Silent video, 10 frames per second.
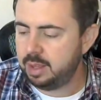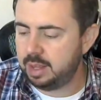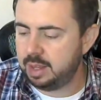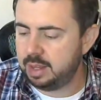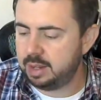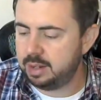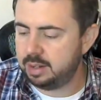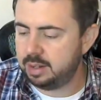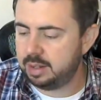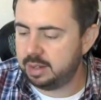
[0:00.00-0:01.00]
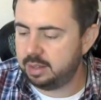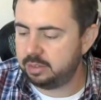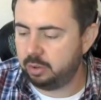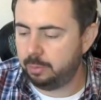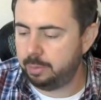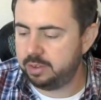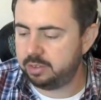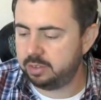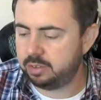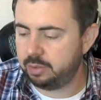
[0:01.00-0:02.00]
And there's a whole
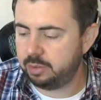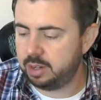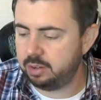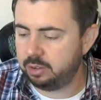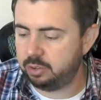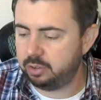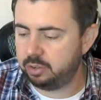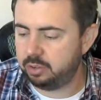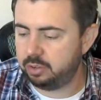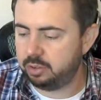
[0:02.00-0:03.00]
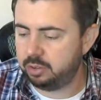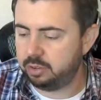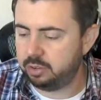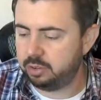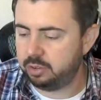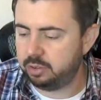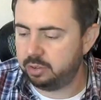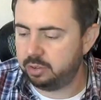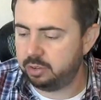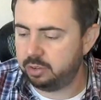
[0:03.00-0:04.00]
bunch of stuff in here, including deleted scenes,
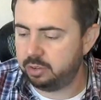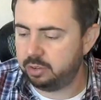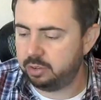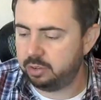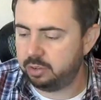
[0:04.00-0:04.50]
bloopers,